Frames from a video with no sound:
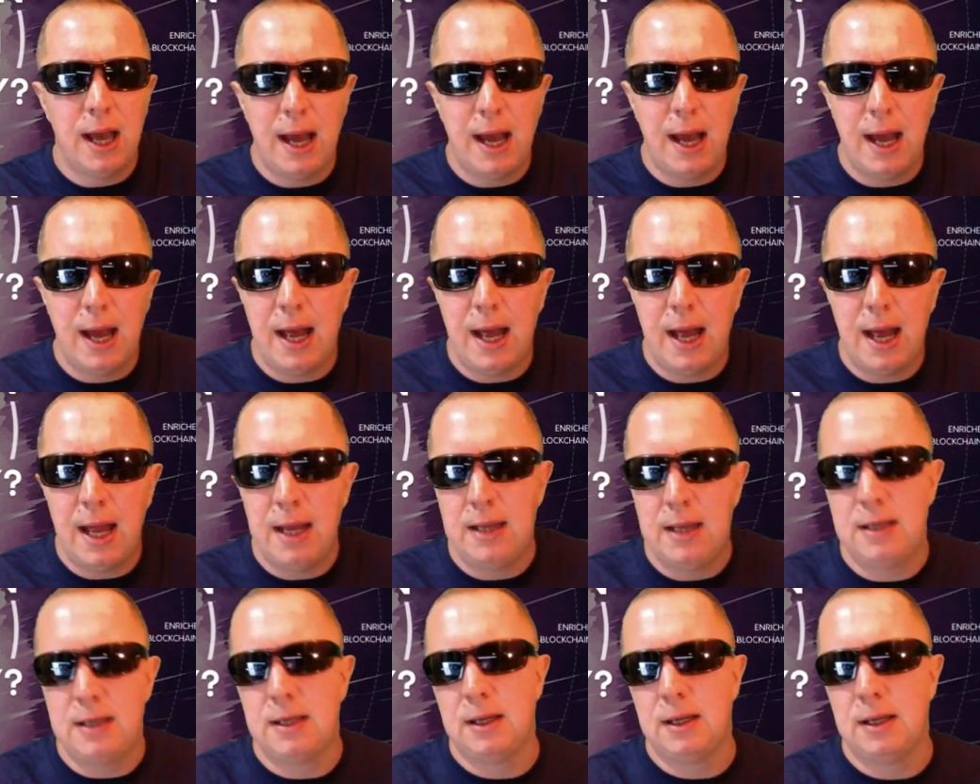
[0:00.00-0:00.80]

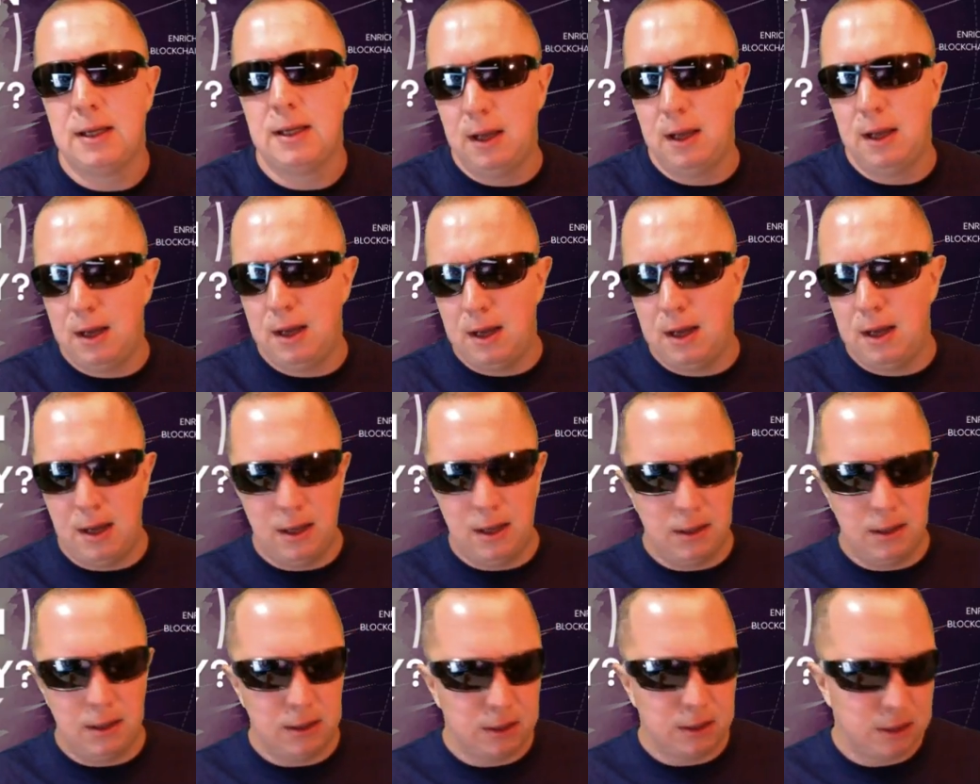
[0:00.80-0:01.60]
and
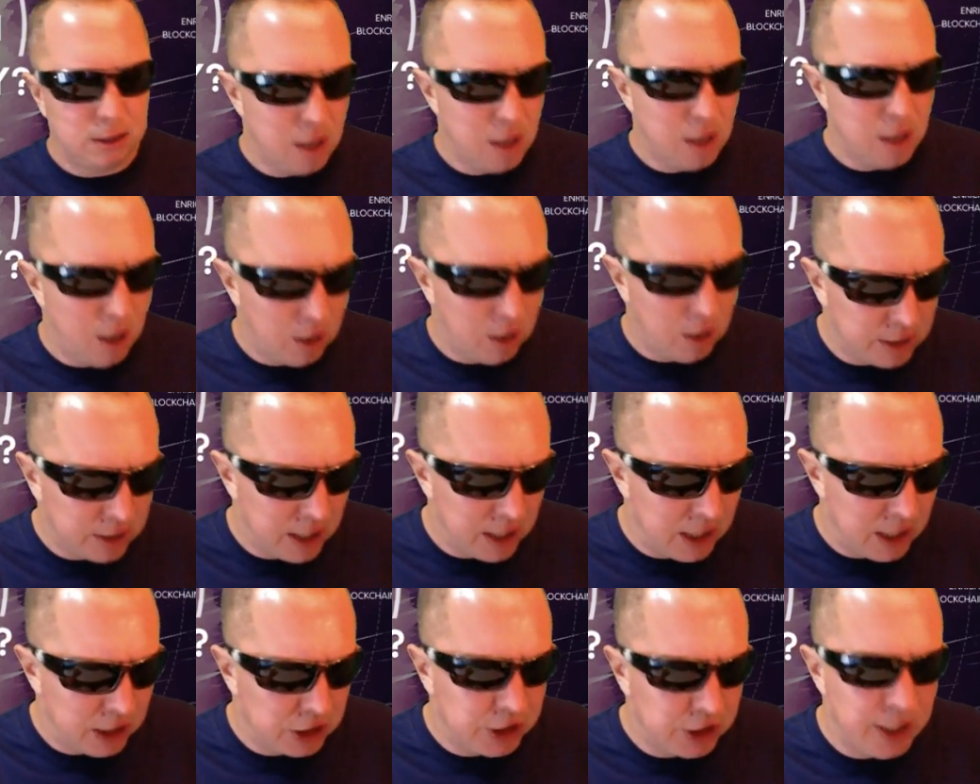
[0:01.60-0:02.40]
car
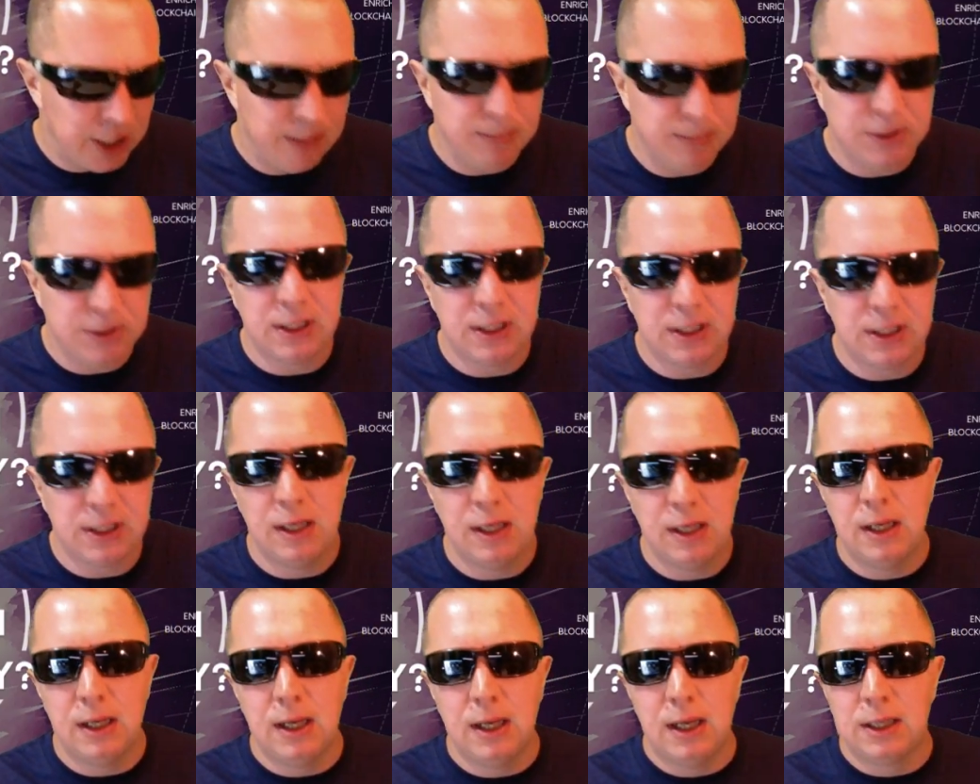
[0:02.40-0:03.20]
dealerships.
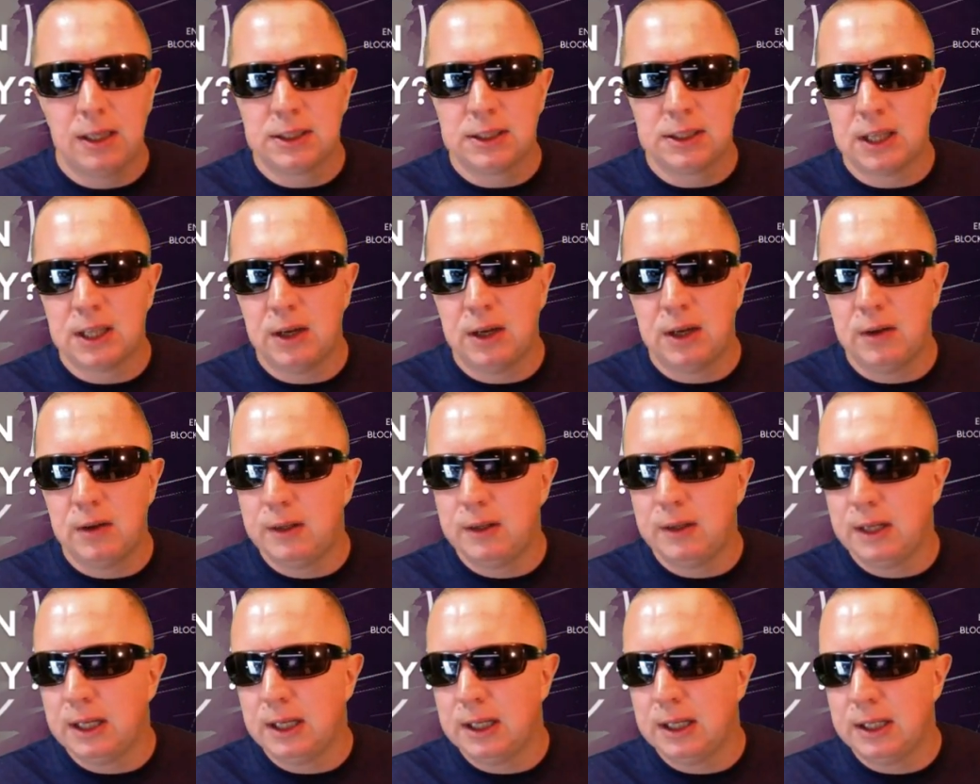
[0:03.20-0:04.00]
So
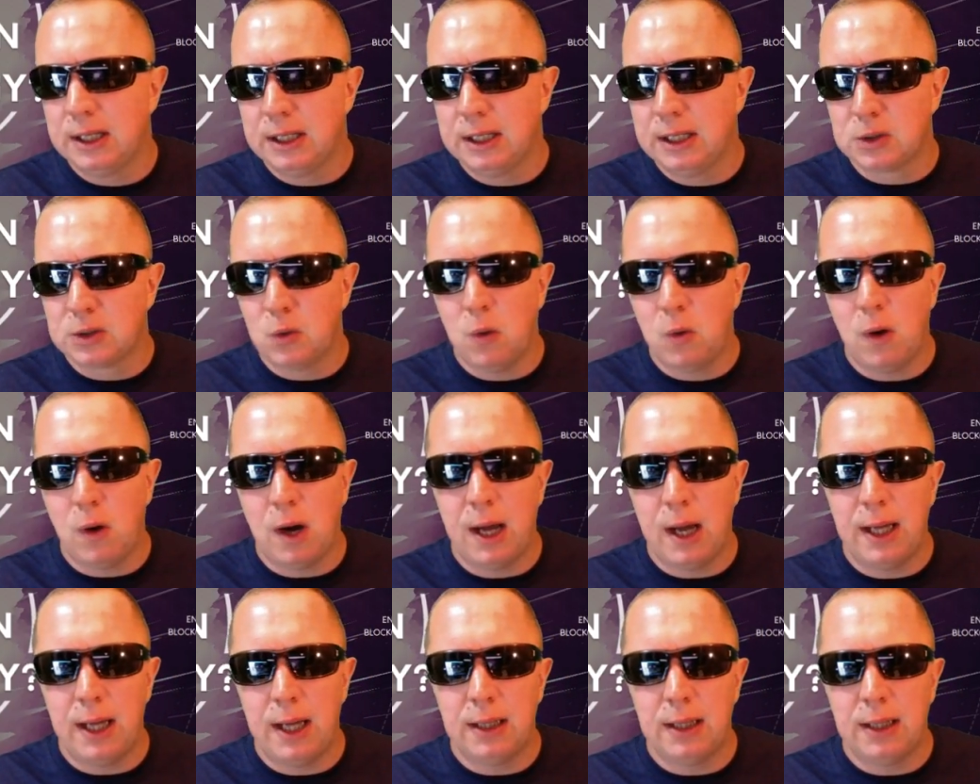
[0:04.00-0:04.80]
there's
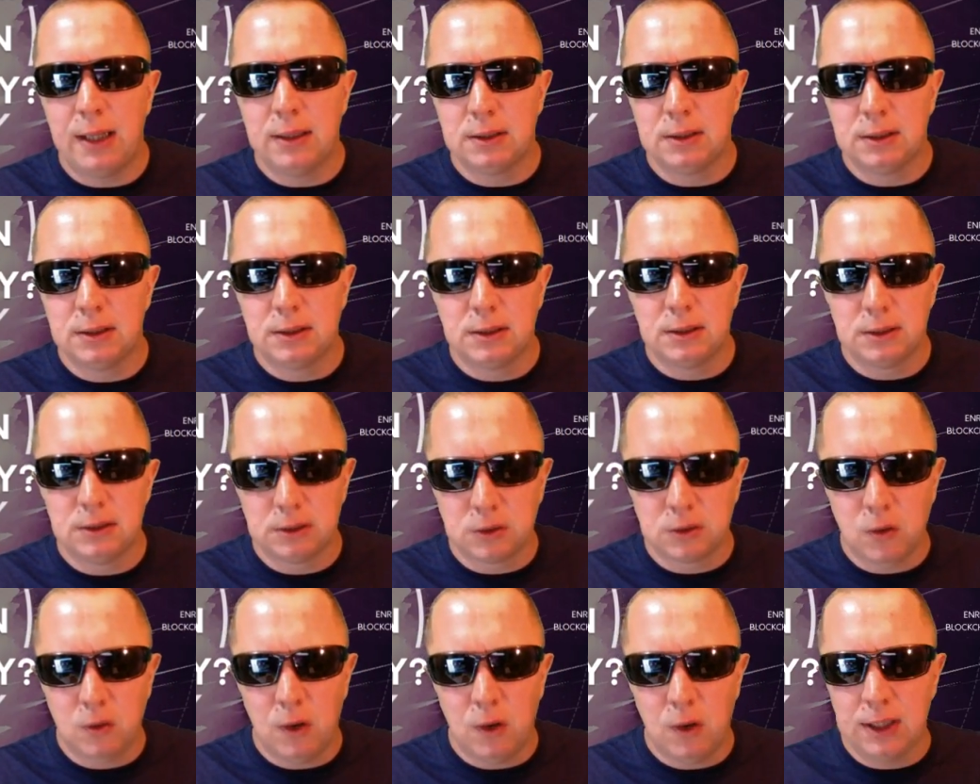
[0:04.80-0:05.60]
quite
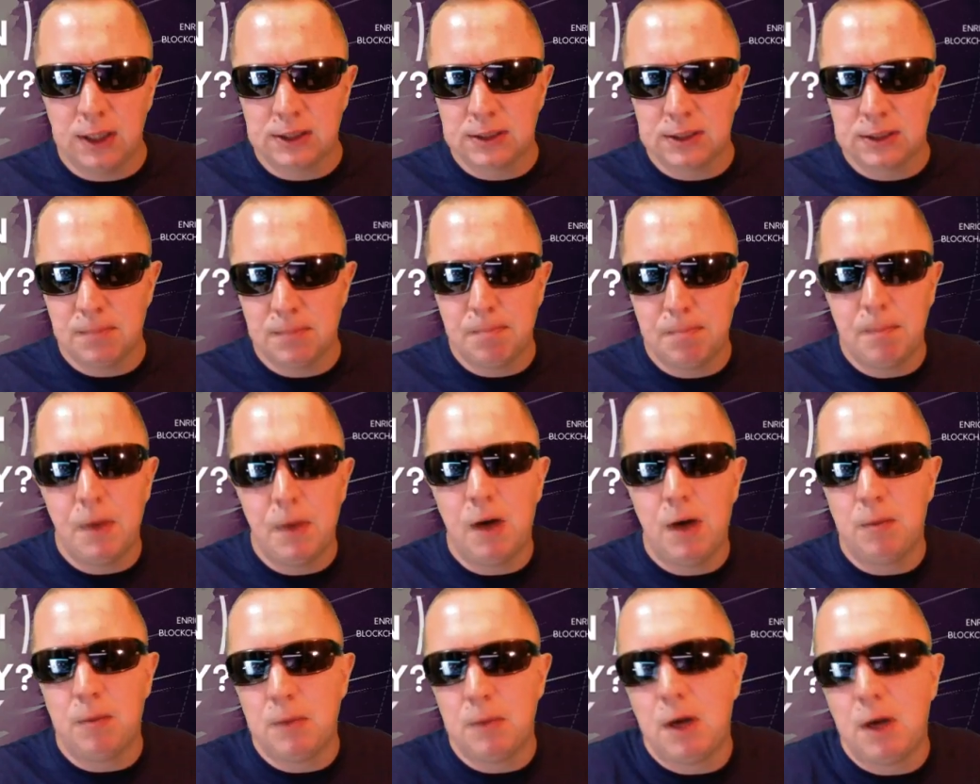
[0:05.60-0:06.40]
some.
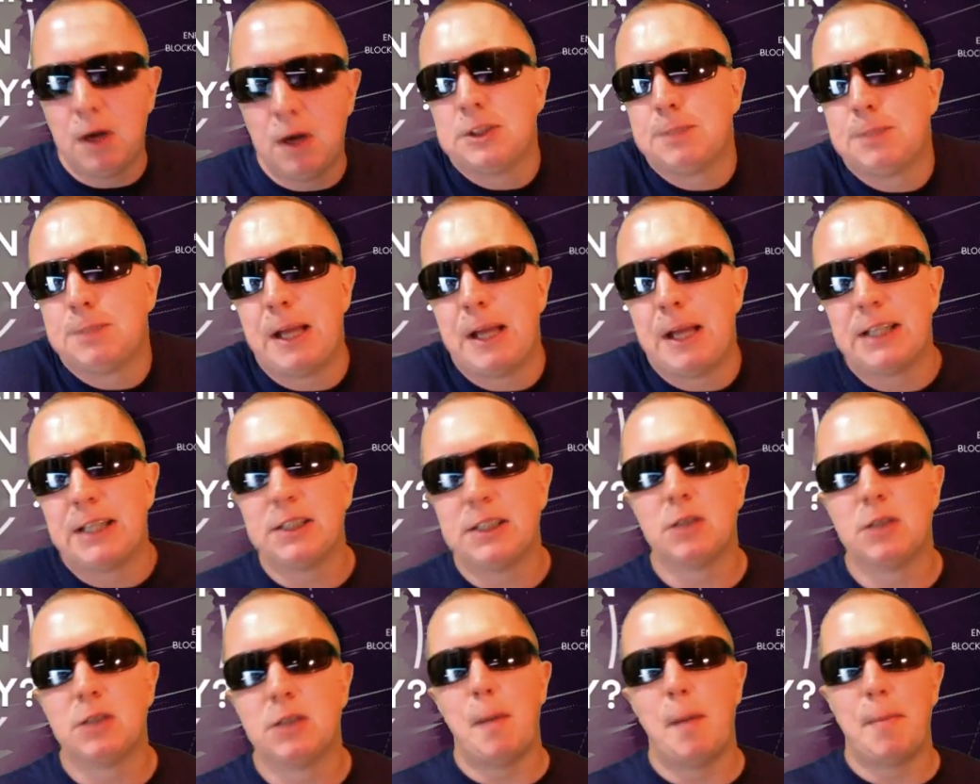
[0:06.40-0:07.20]
I'm
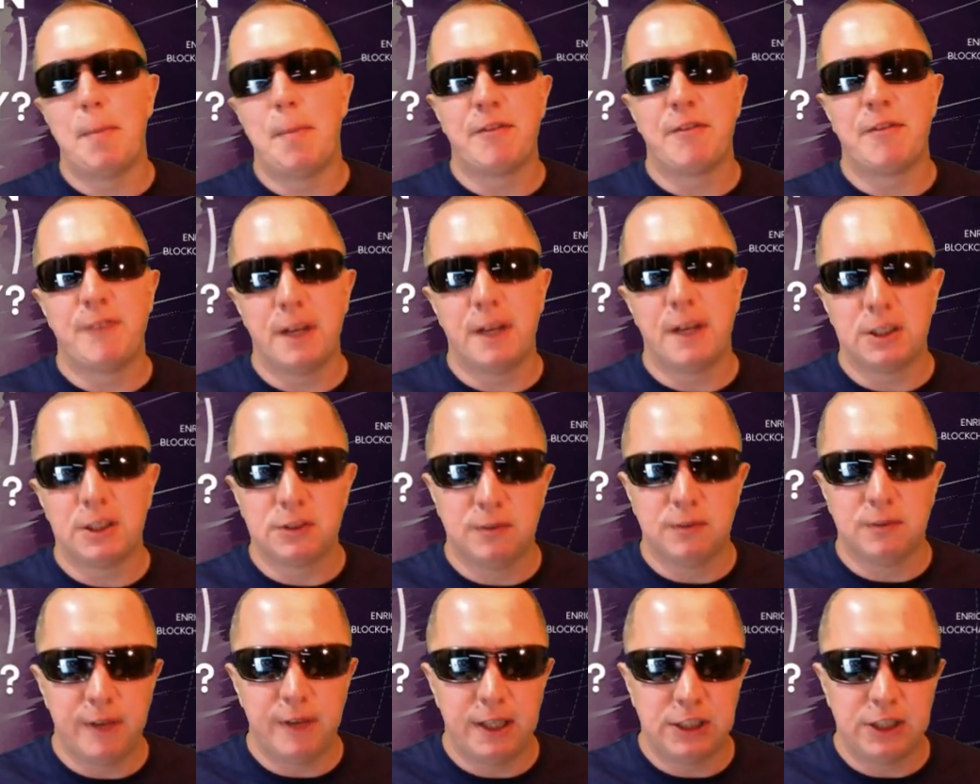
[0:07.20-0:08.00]
expecting quite big things
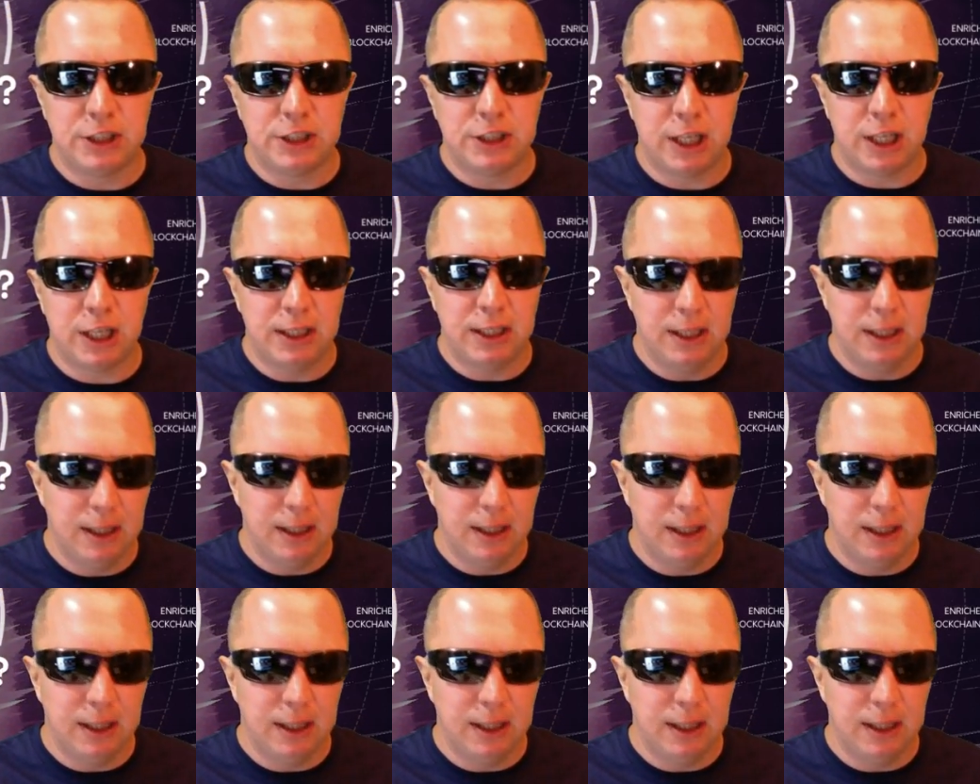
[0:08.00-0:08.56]
from VeChain.